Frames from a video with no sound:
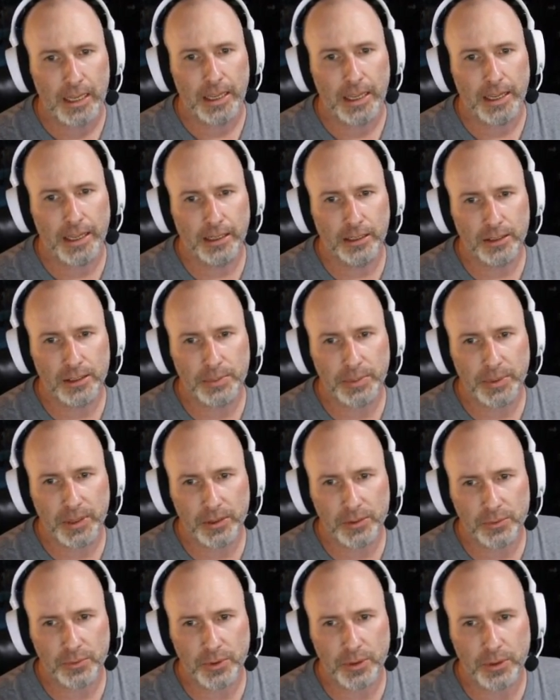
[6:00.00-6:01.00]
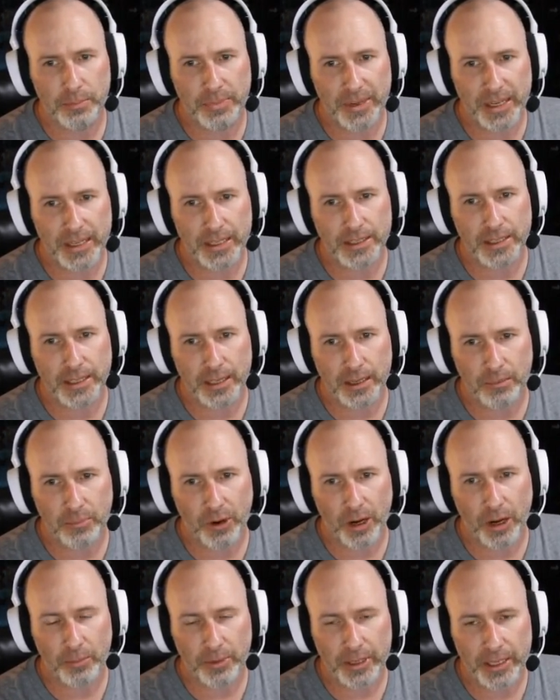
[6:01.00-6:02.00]
endless spells were the biggest hit
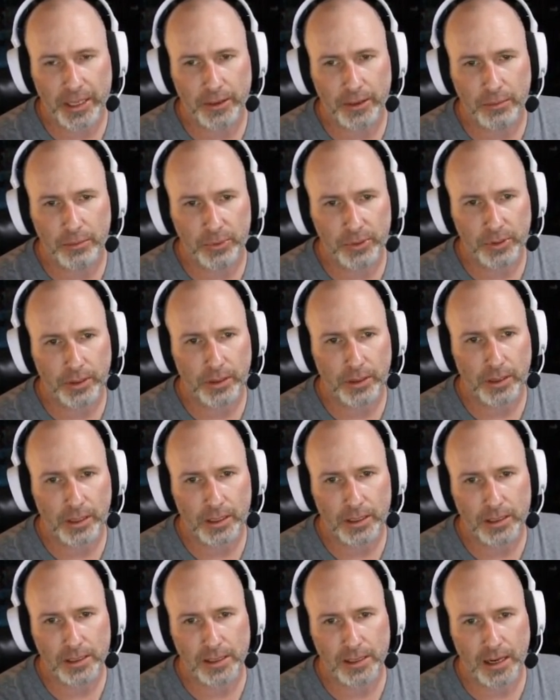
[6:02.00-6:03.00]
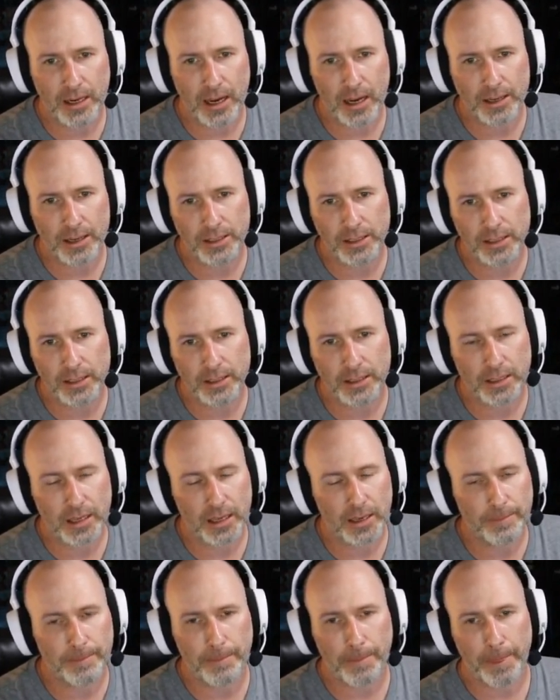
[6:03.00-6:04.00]
probably in the book, because Nagash is,
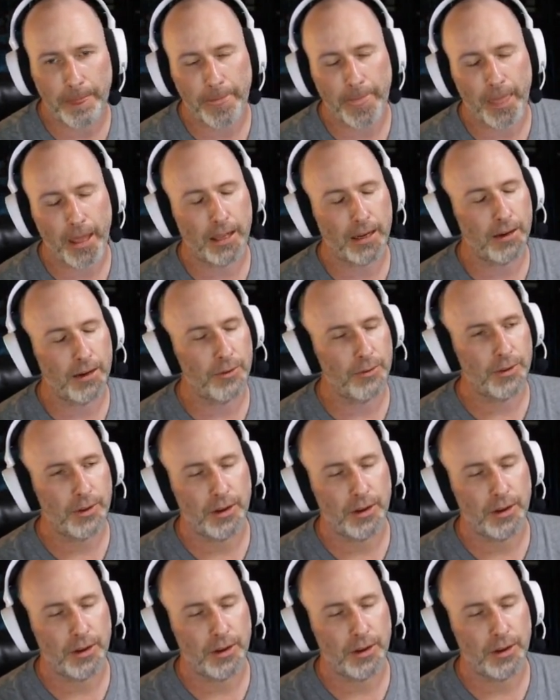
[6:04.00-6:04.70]
I know